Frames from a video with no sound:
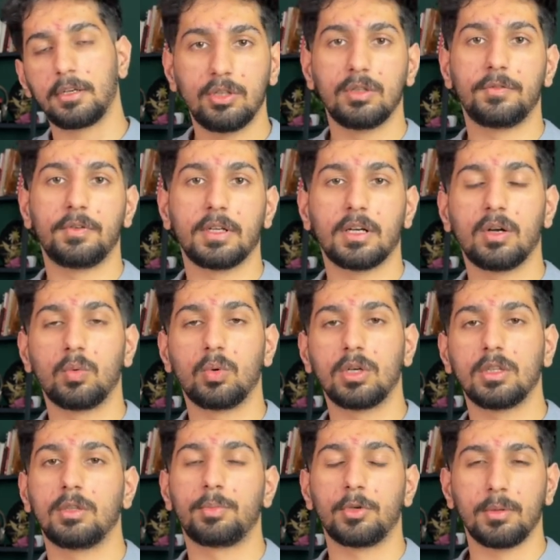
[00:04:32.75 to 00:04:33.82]
you need to figure out what
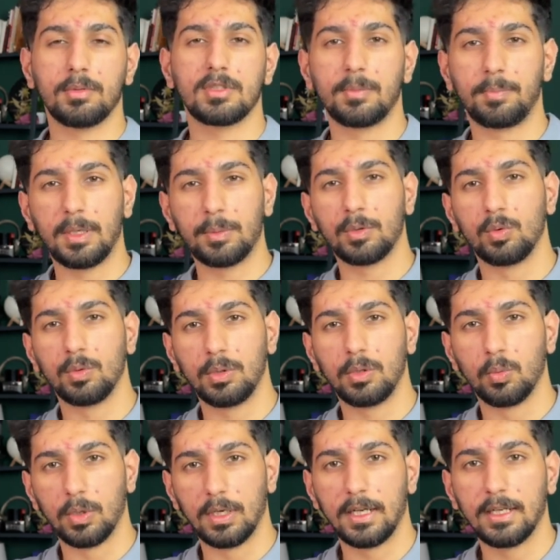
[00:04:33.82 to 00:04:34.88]
are the problems that people will be
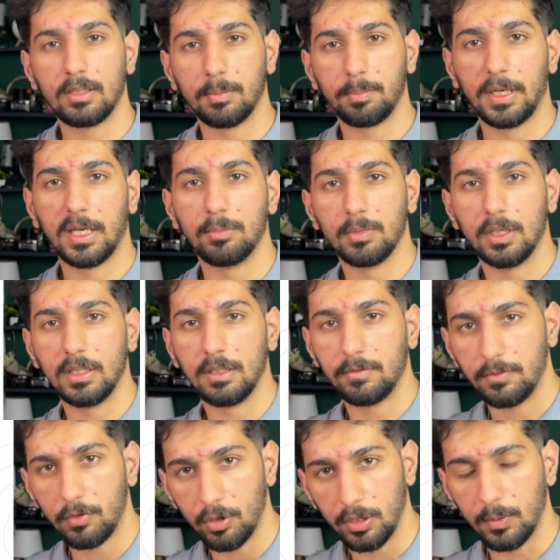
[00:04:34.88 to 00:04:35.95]
willing to pay money
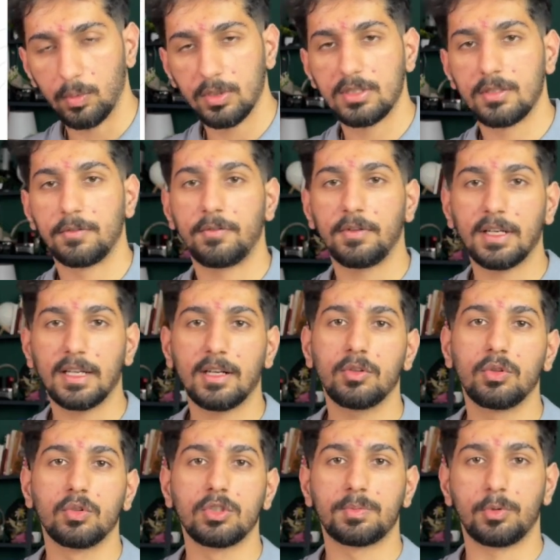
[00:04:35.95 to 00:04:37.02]
for. Once you figure
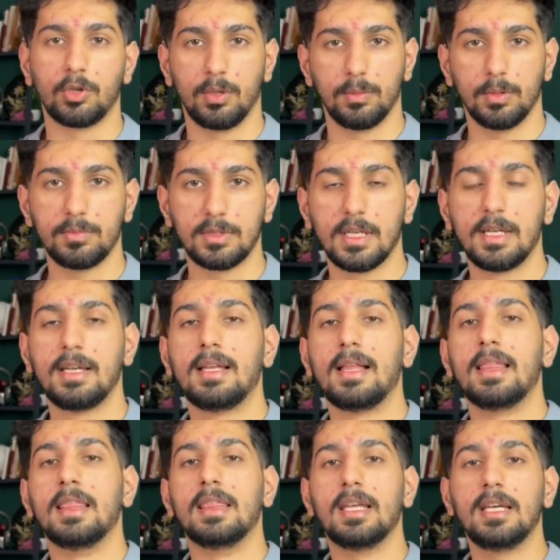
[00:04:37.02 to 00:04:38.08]
out those problems,
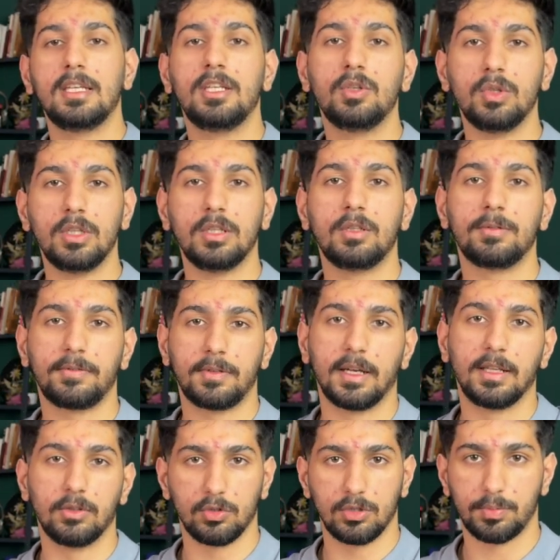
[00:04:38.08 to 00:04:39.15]
then you need to
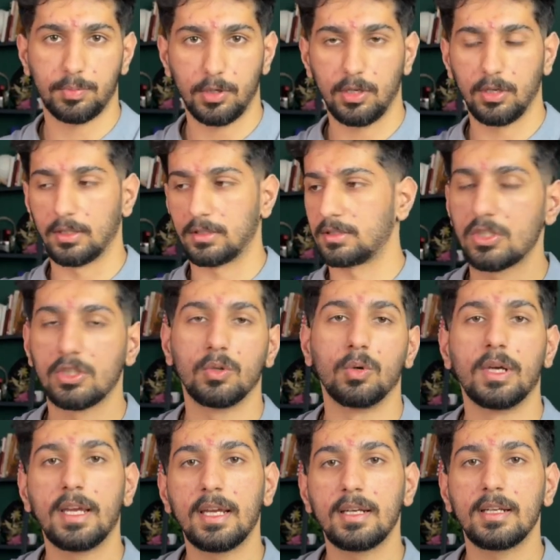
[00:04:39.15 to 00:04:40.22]
find those products. So
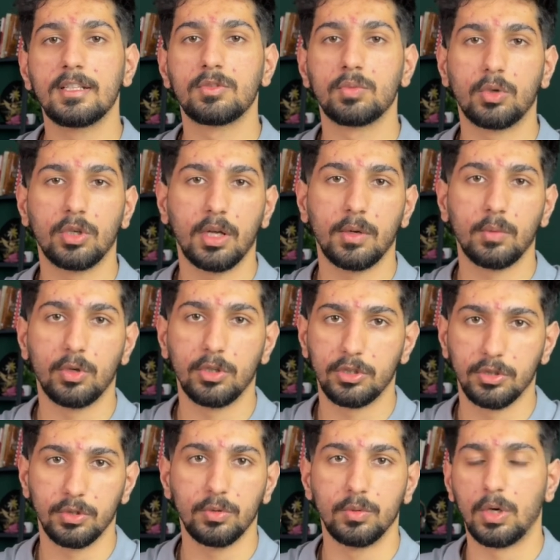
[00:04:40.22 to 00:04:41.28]
here is what I want
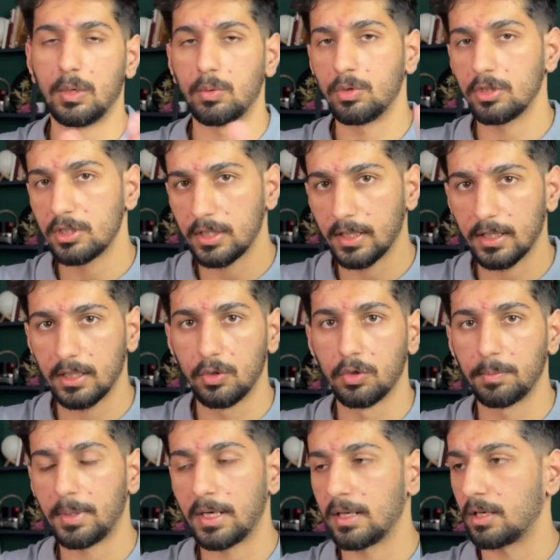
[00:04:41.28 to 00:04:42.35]
you to do. I want you to take a
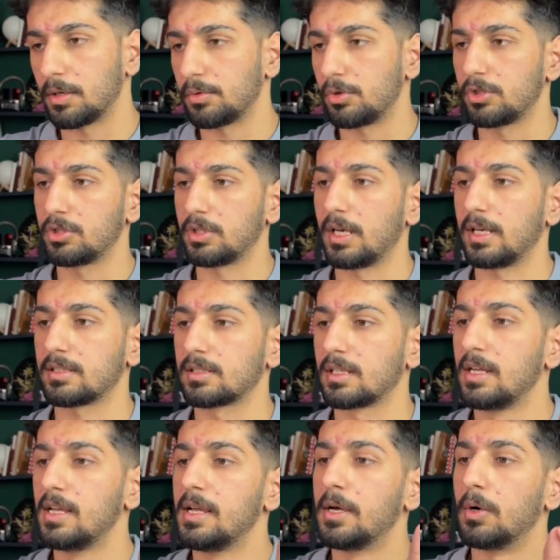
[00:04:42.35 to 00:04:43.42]
notepad and I want you to ask,
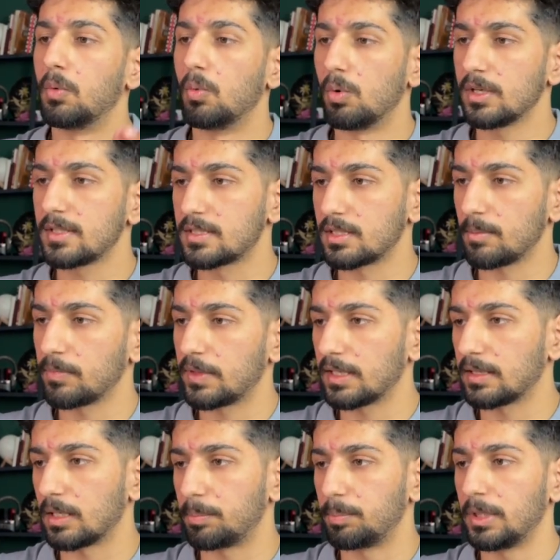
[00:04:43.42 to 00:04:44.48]
what's
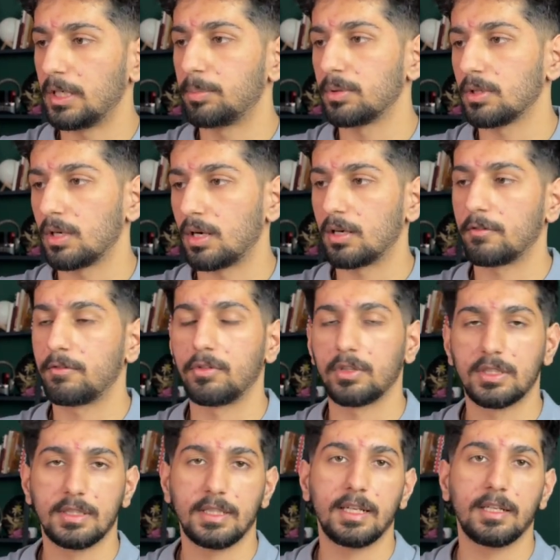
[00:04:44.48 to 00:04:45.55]
something that people are
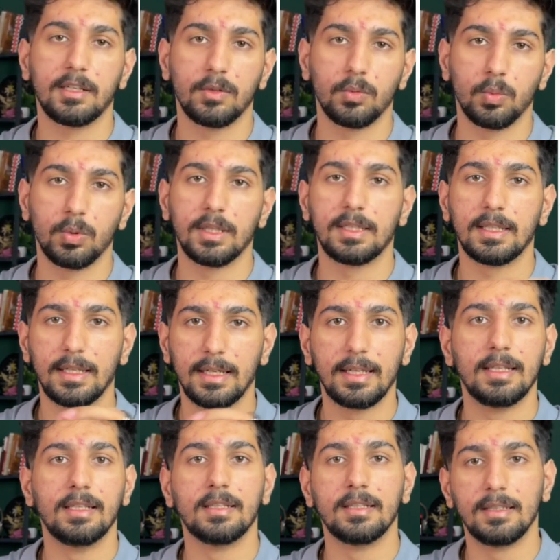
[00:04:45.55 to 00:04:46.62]
frustrated with
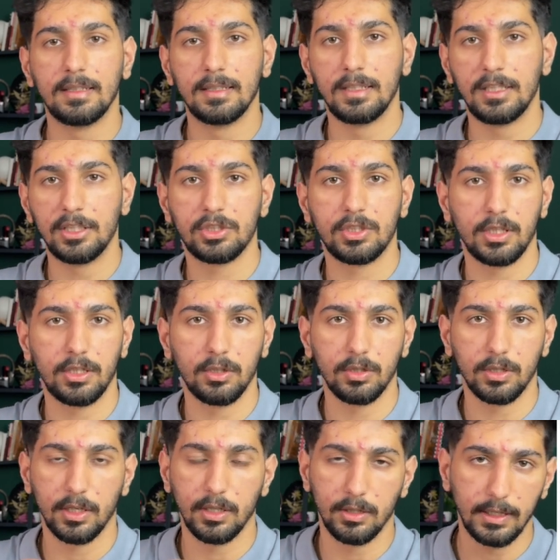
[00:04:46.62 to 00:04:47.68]
in the niche that you're
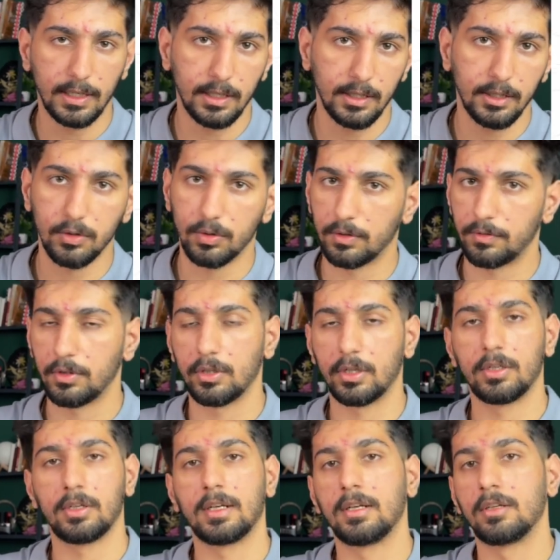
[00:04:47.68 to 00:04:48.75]
looking to get into? If you're
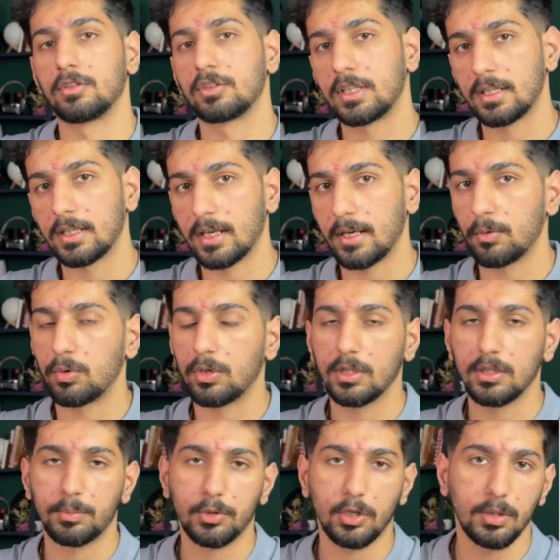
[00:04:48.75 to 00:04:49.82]
looking to get into skincare, what are
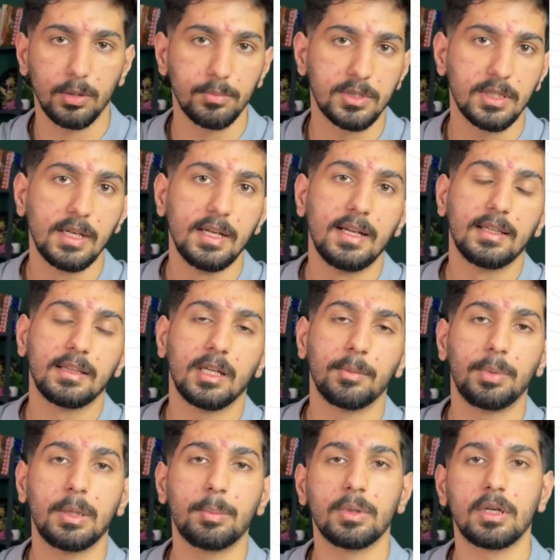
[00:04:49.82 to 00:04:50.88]
the problems that
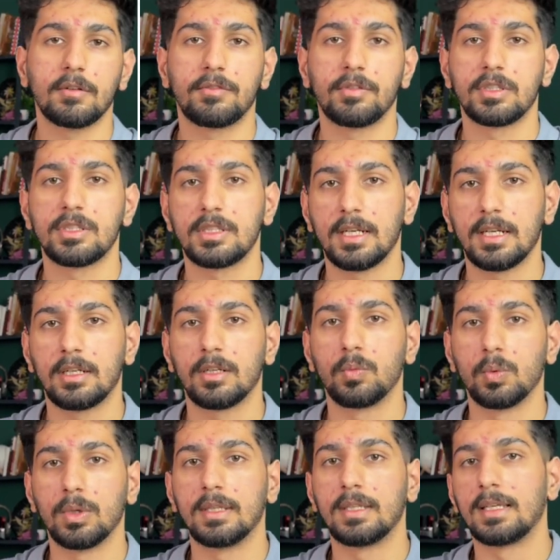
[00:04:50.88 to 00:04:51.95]
people are frustrated
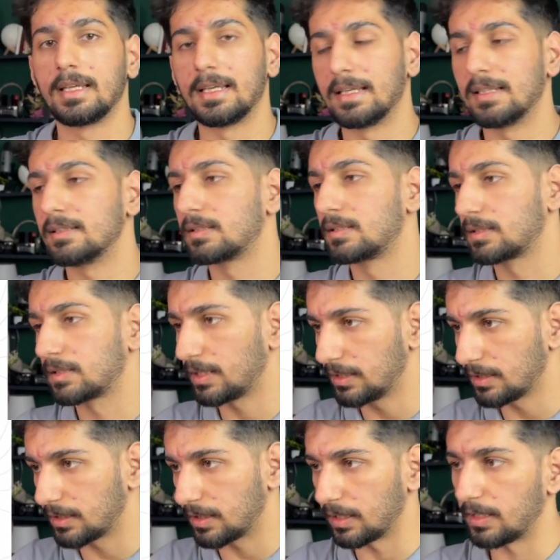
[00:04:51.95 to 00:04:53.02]
with in
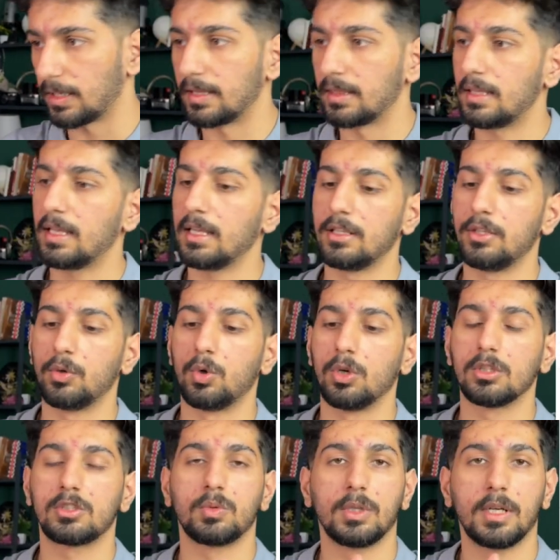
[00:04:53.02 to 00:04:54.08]
skincare? And then you
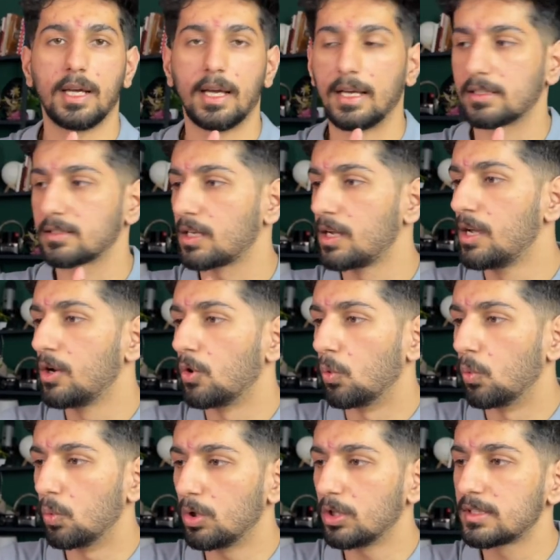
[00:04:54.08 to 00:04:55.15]
also want to ask,
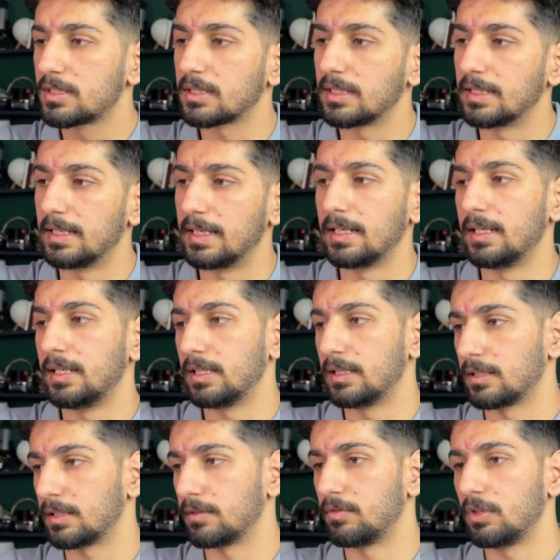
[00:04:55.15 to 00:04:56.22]
What's a daily
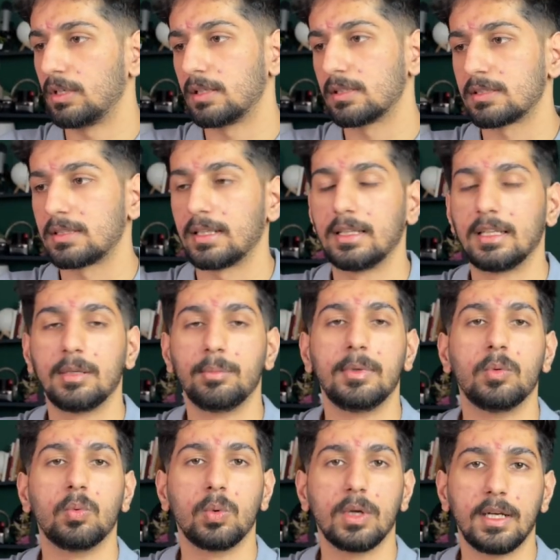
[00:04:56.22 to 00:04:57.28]
inconvenience that they'd
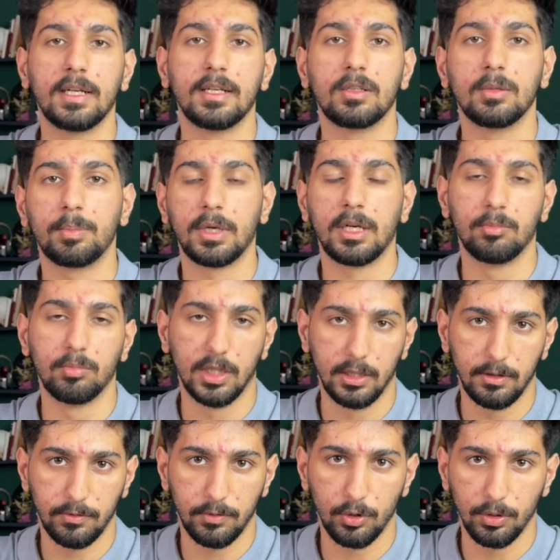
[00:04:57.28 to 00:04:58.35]
be willing to pay
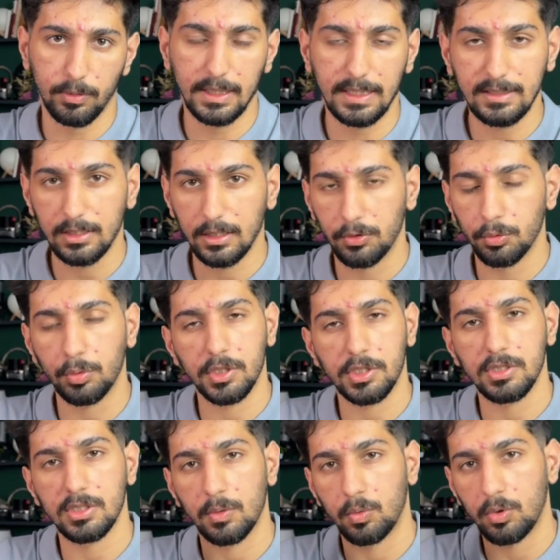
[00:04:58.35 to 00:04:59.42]
money for? These are two
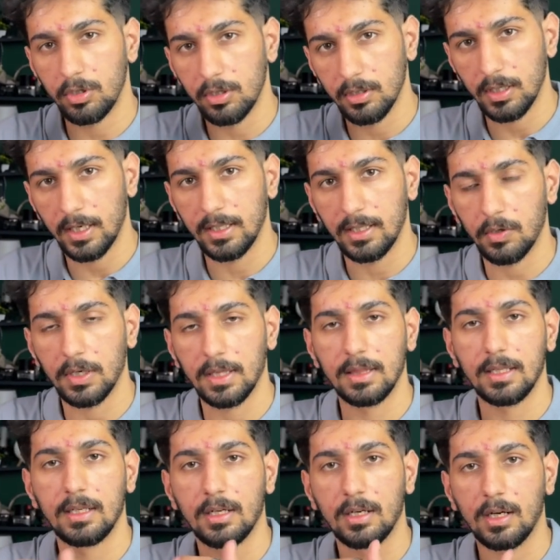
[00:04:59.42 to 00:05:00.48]
questions I want you to write down and
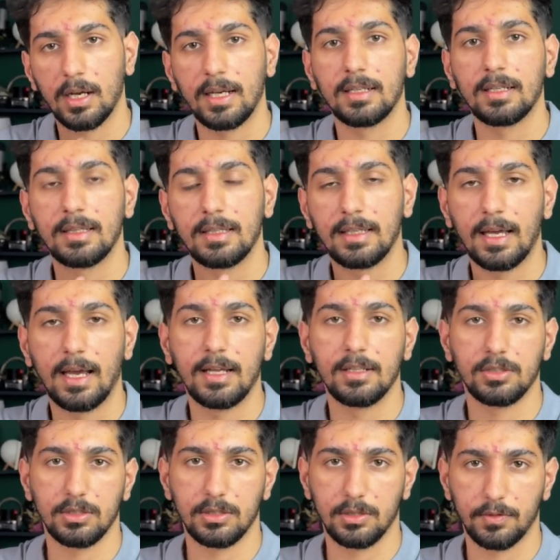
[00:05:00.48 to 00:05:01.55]
then write the
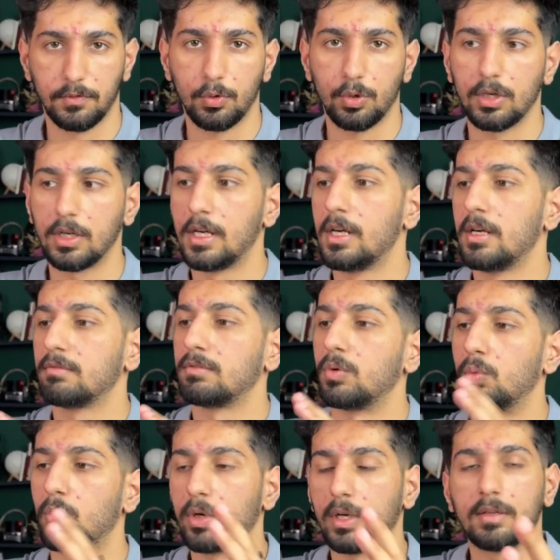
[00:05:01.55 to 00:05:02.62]
answers for
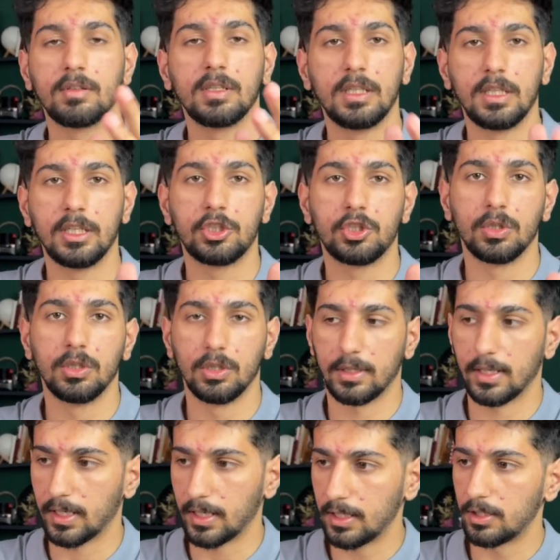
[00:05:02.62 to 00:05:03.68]
whatever niche you're
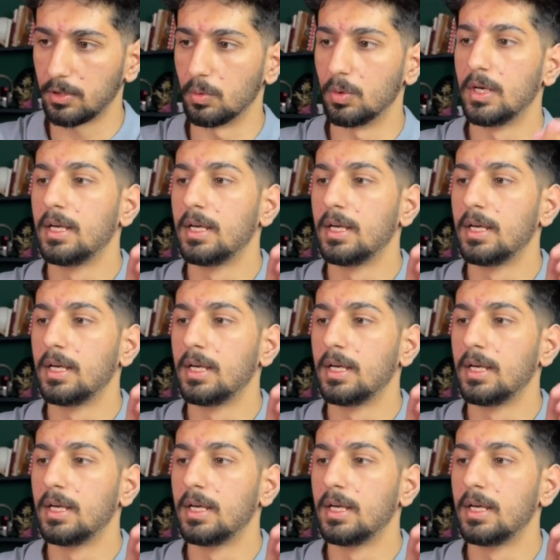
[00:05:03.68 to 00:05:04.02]
looking into.